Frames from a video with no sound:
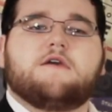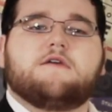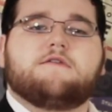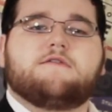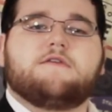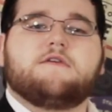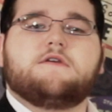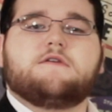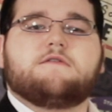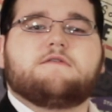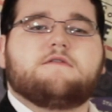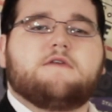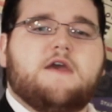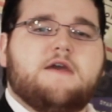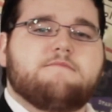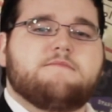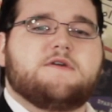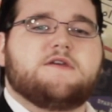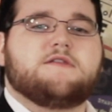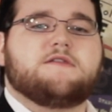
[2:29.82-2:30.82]

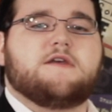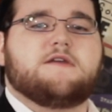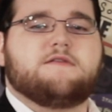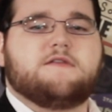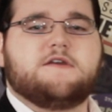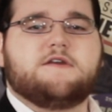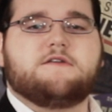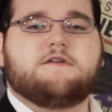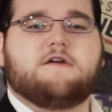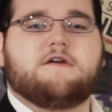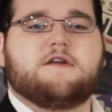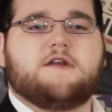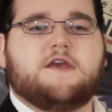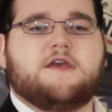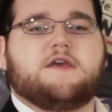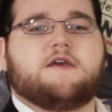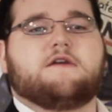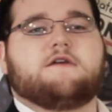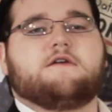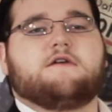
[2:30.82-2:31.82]
Chapman and Leonard
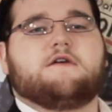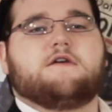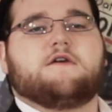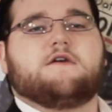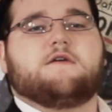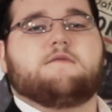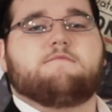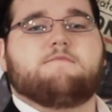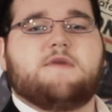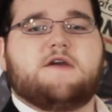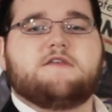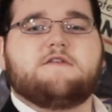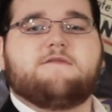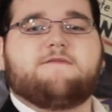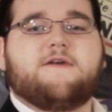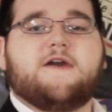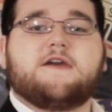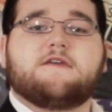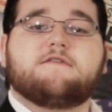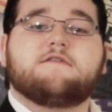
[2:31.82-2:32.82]
Inc.
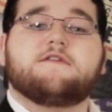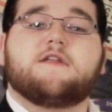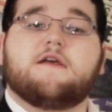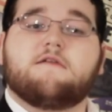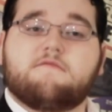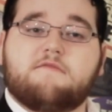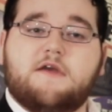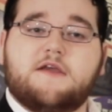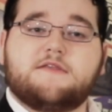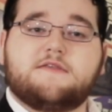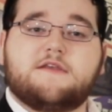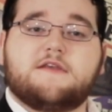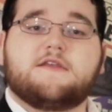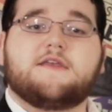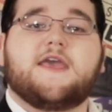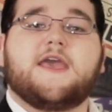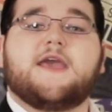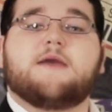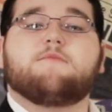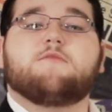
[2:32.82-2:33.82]
manufactured and
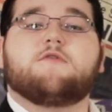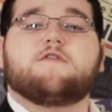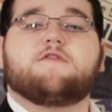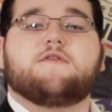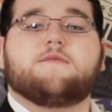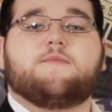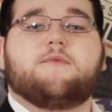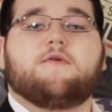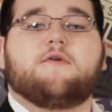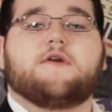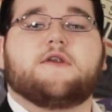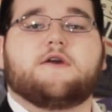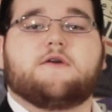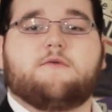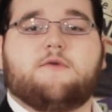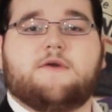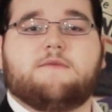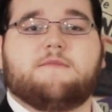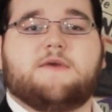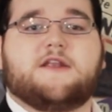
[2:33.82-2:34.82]
rented camera support
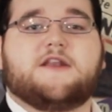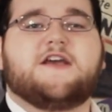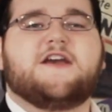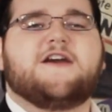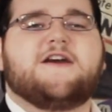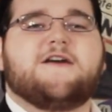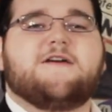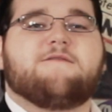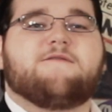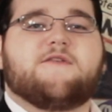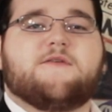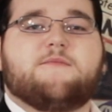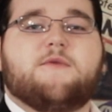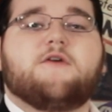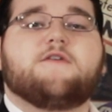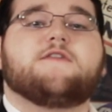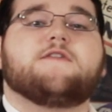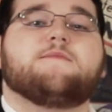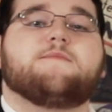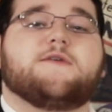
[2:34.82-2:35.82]
equipment for
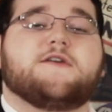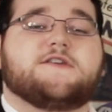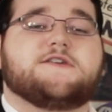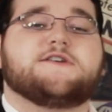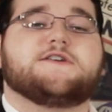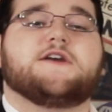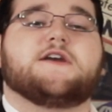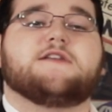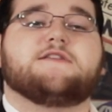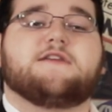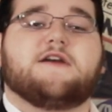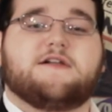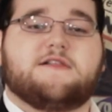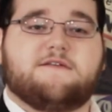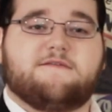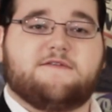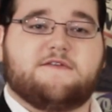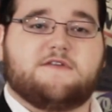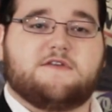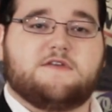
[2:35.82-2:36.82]
motion picture and
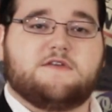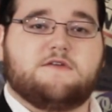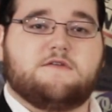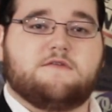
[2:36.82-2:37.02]
television